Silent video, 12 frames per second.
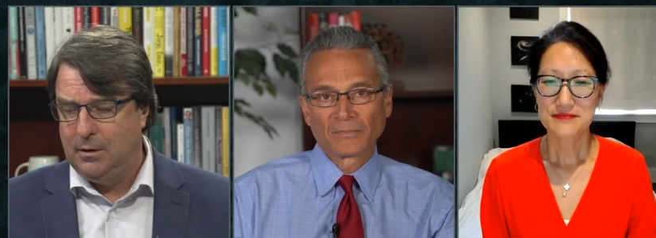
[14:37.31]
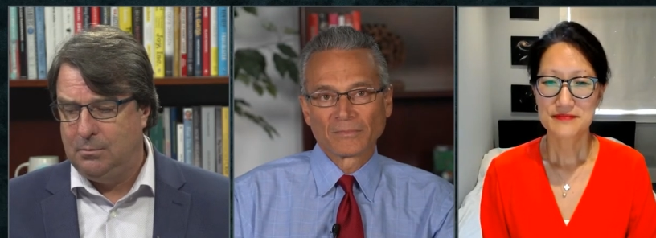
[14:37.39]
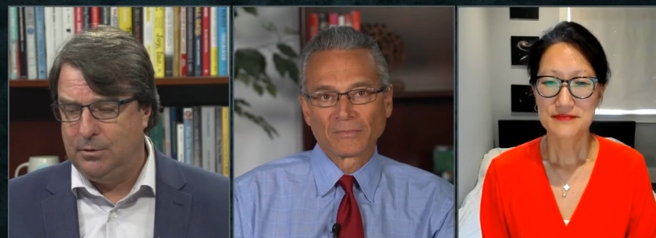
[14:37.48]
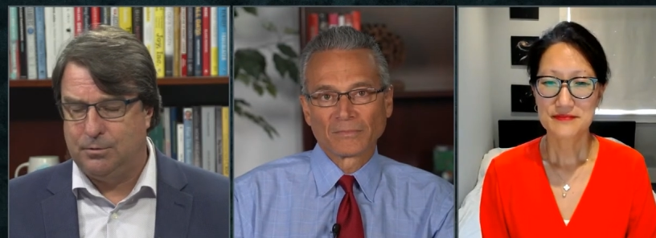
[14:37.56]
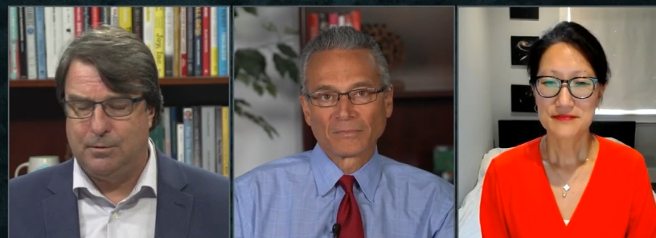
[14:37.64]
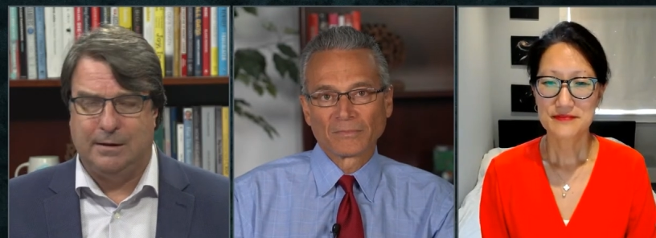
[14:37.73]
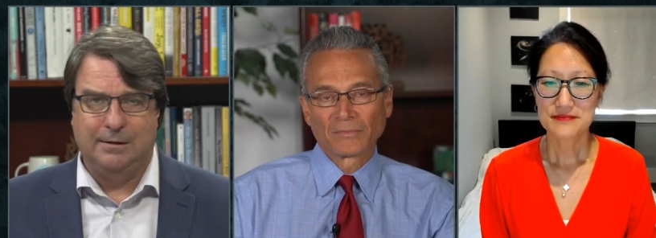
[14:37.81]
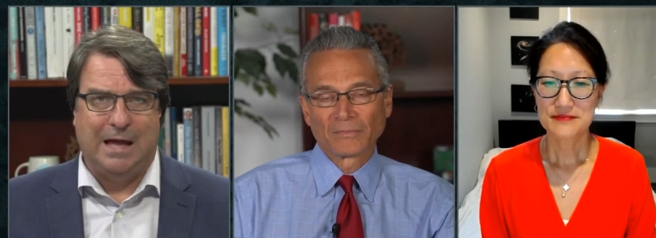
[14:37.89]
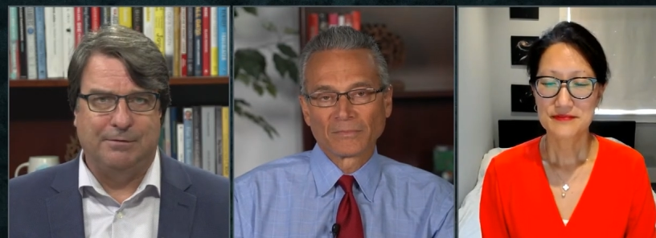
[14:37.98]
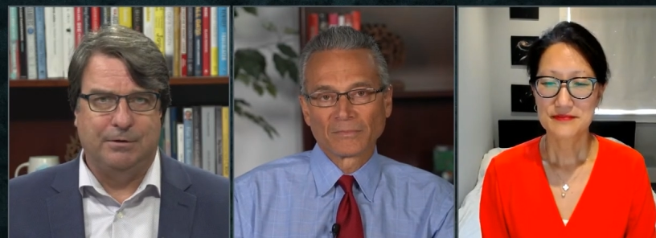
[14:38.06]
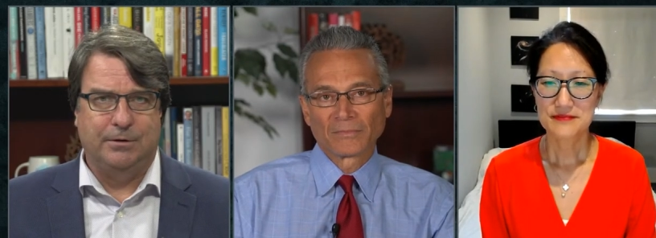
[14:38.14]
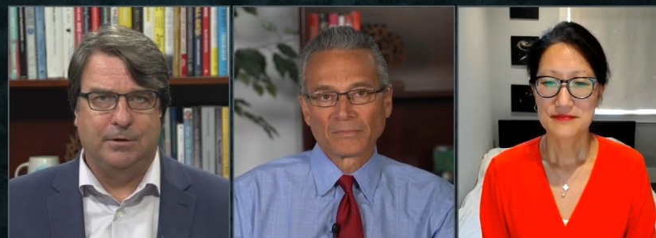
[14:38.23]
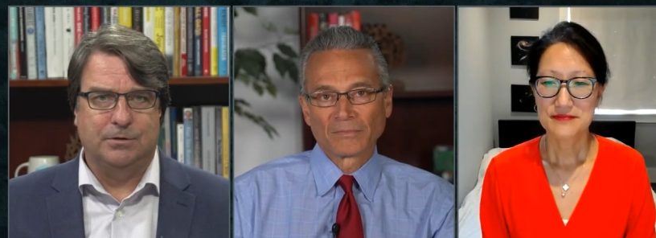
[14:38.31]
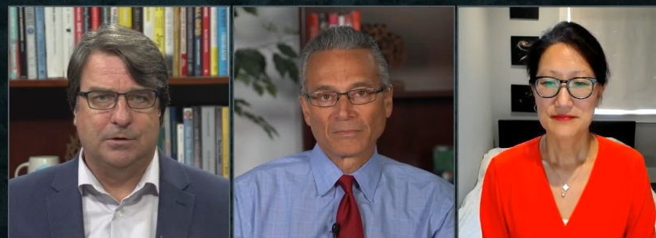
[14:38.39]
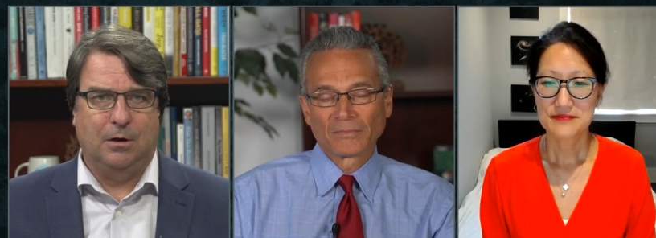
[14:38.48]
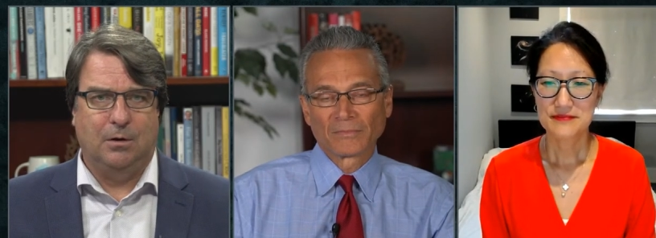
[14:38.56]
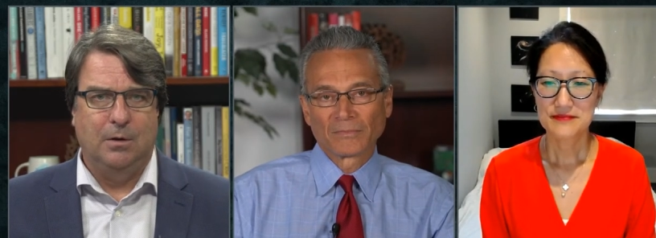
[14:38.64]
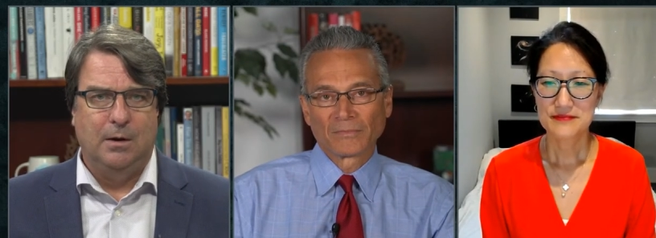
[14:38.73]
Speaker 1: with Greg Lavender.
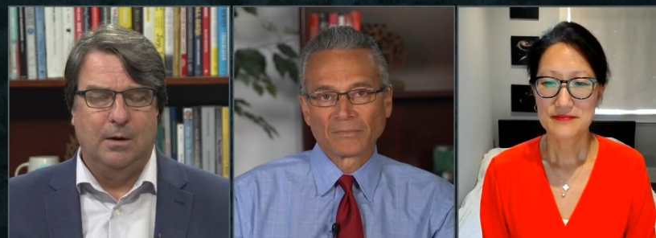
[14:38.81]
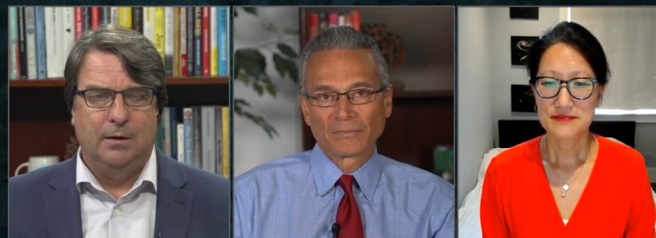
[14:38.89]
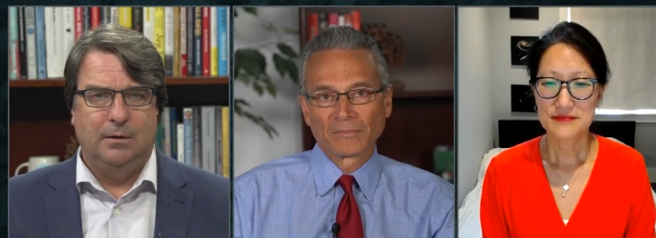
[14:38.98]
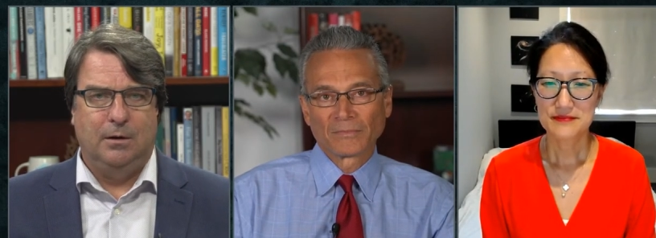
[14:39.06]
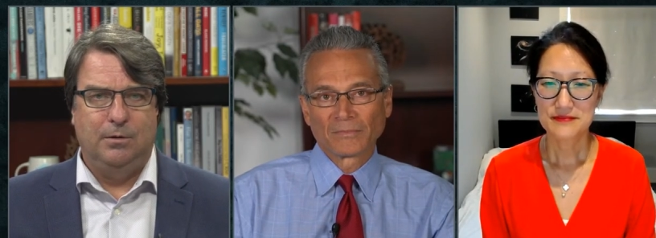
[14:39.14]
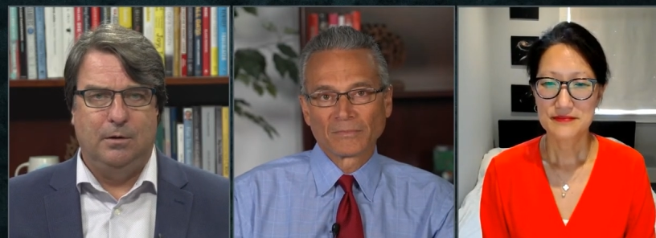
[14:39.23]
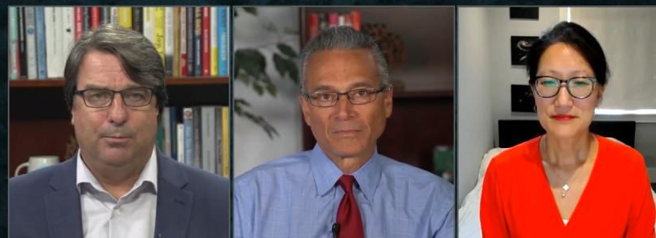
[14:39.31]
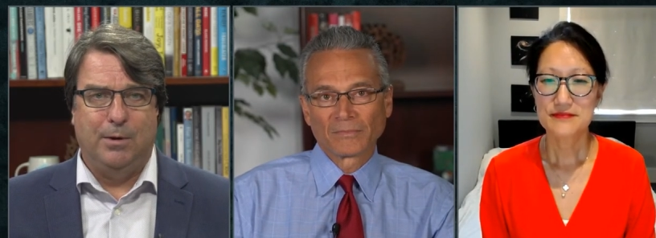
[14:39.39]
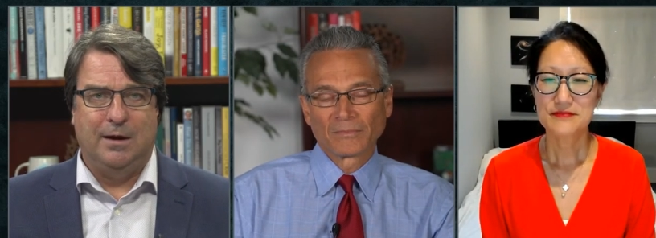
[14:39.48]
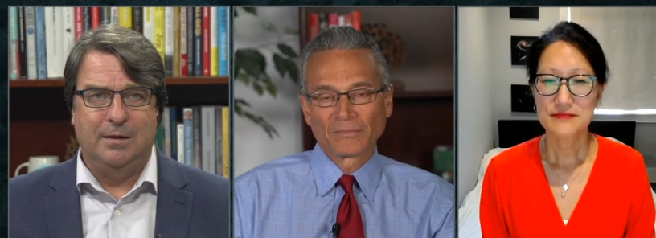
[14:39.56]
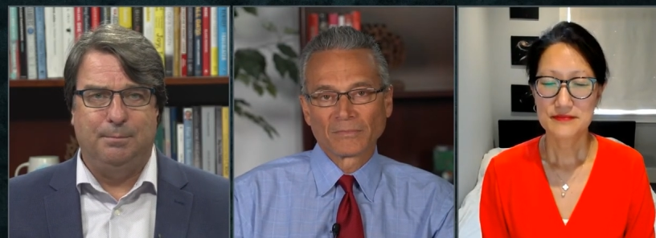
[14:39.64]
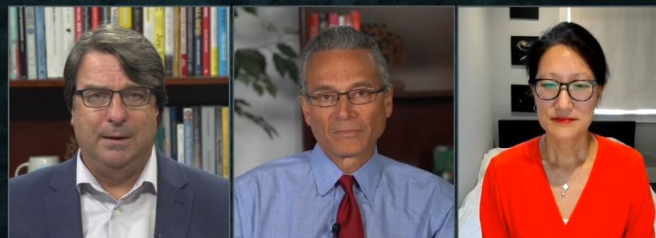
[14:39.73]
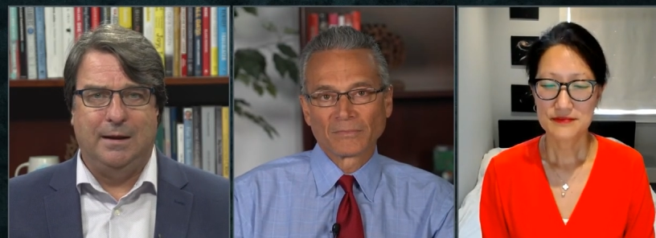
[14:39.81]
So, you know, you're bringing the big